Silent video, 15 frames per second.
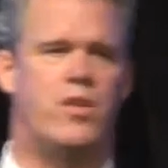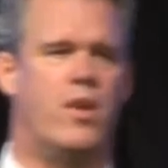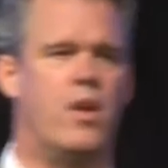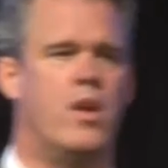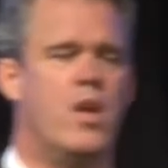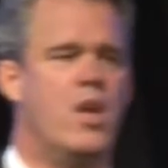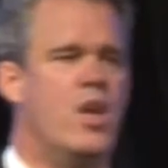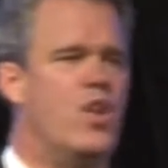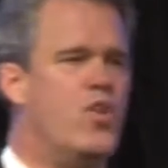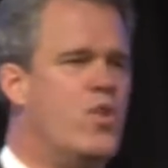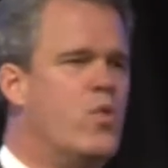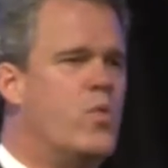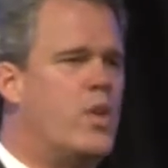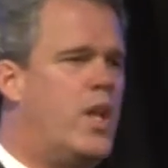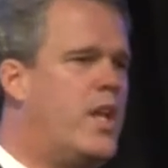the
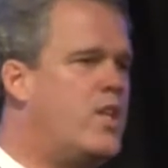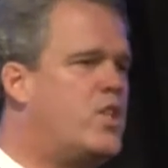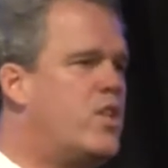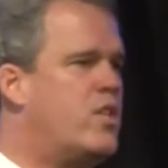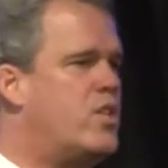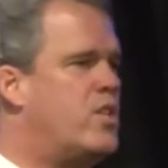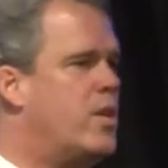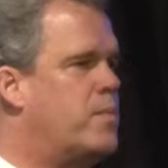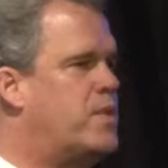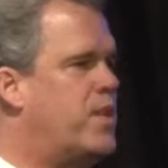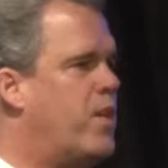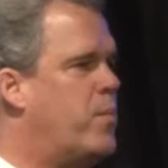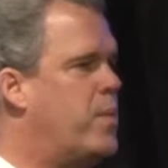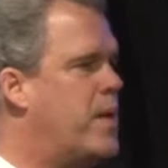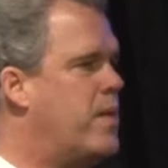new relationships
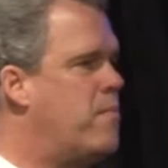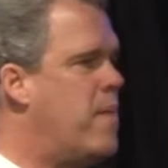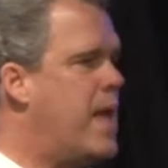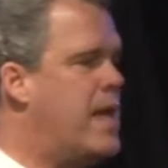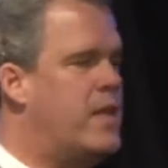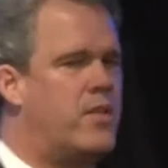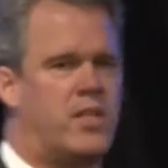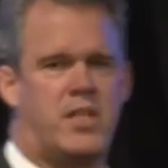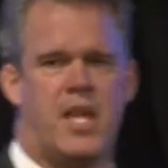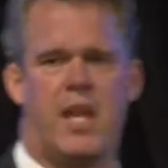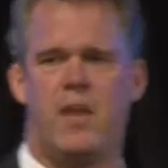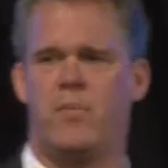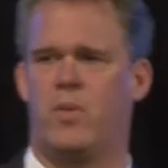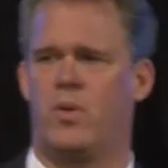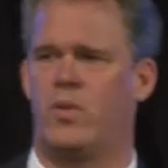that are being made at the
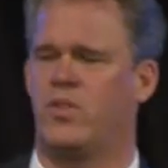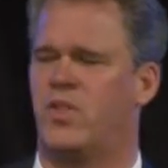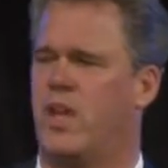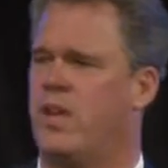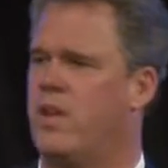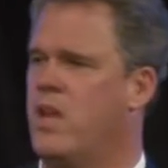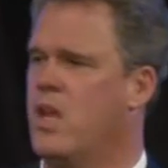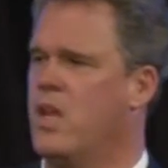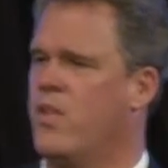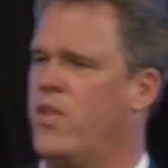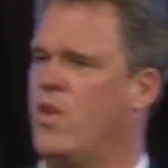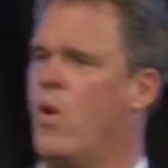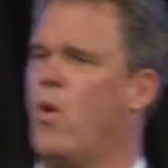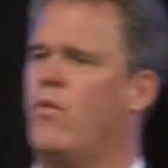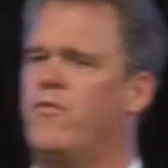tables and
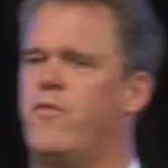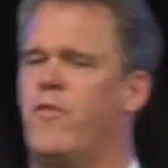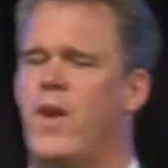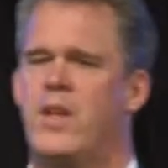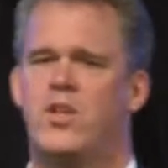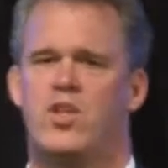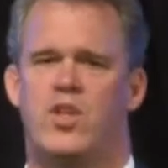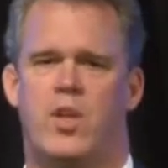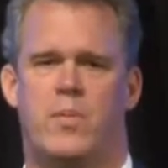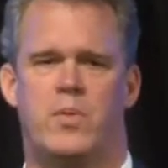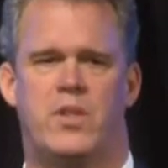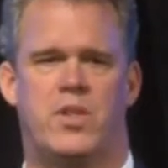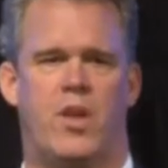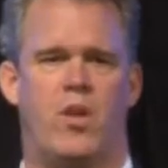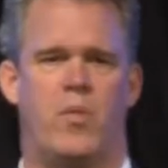the old
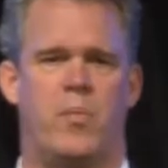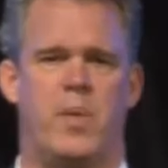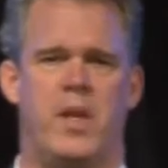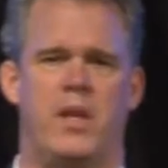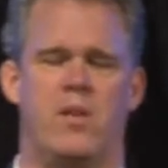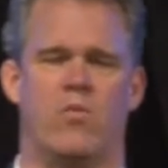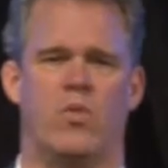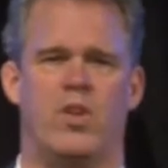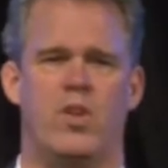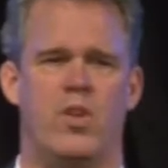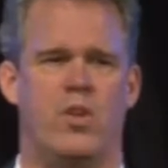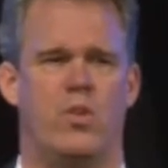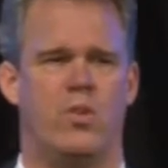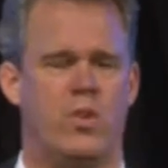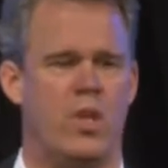friendships that are being
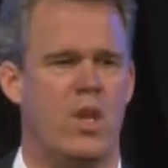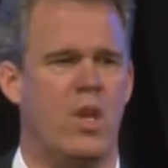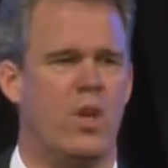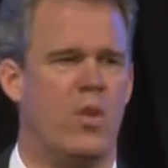renewed.